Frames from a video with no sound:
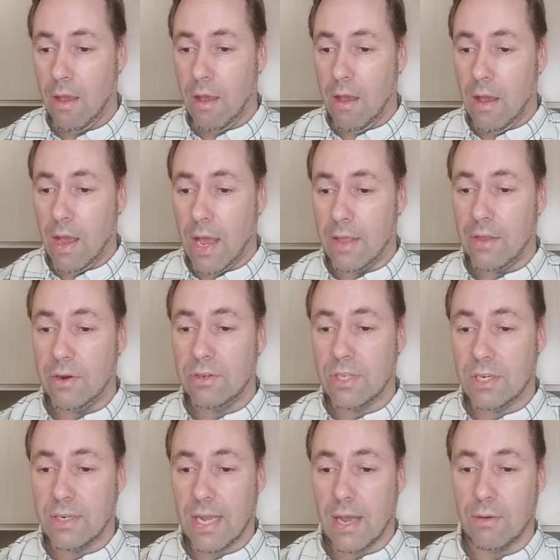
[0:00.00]
And there's a
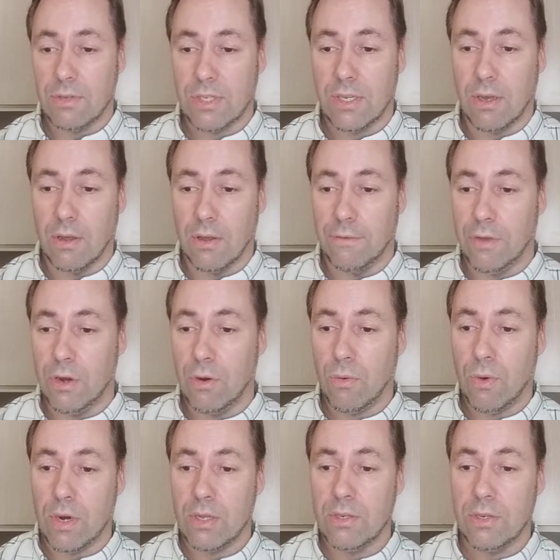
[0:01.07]
downsell. If you don't
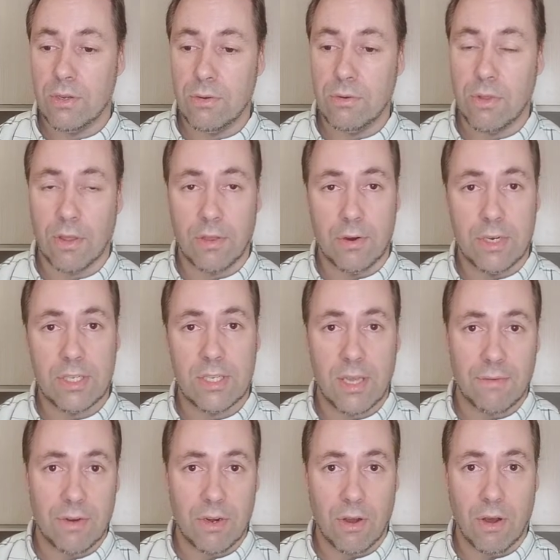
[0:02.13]
want to do the
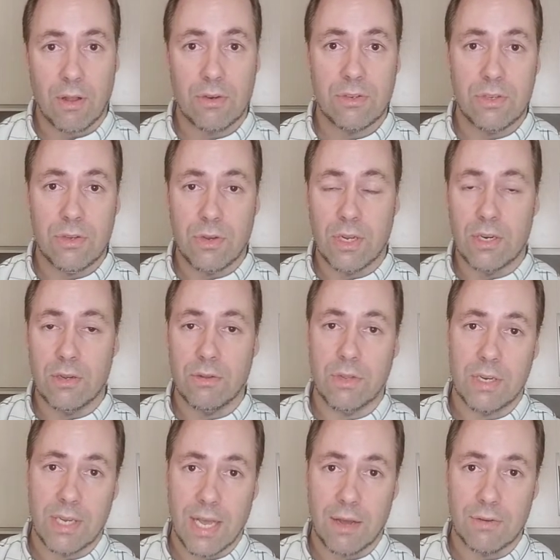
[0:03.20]
$37, you can do the
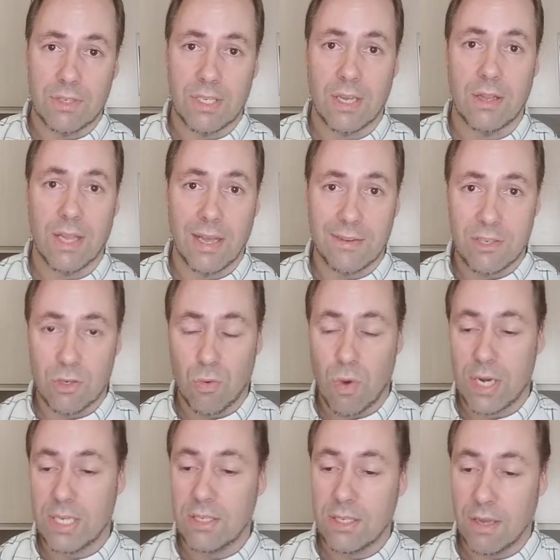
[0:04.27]
downsell at
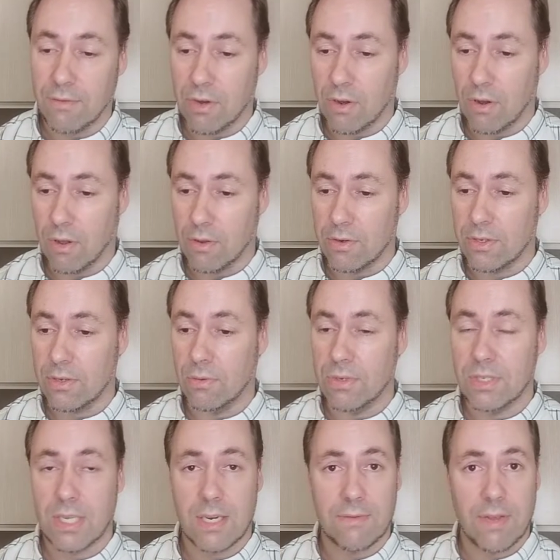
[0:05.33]
$27. So
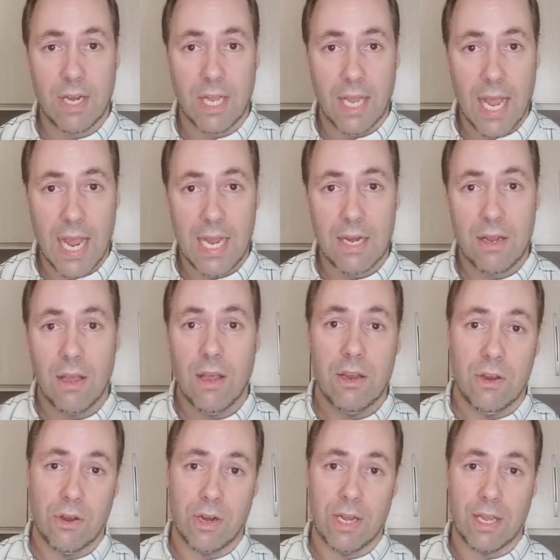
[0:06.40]
instead of getting 8,
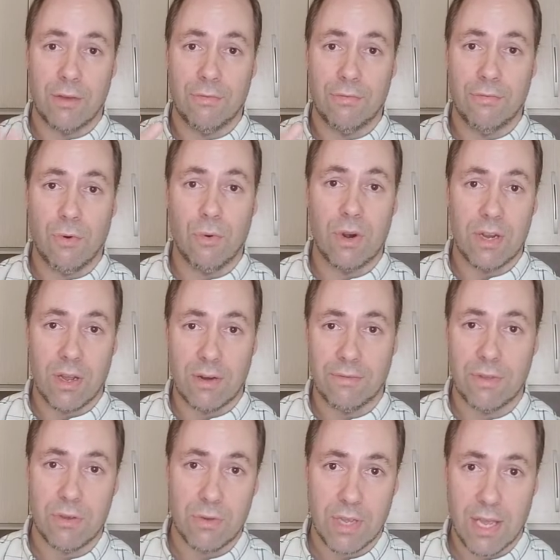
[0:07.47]
you're going to get 4 done for
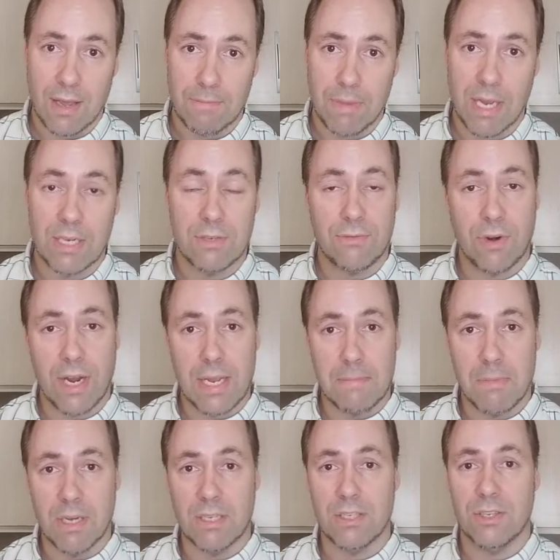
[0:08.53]
you campaigns for 8
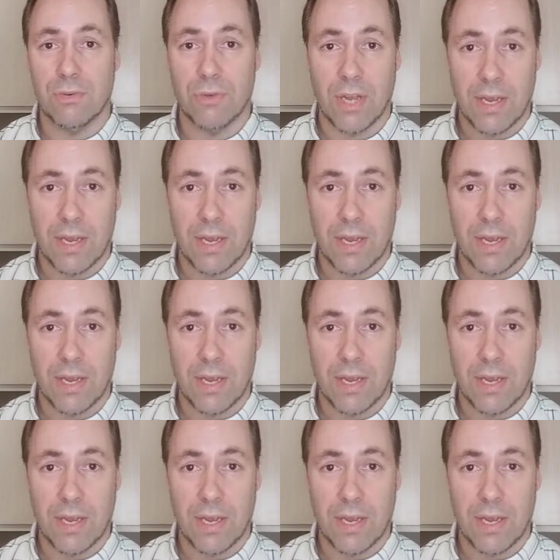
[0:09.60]
months, okay?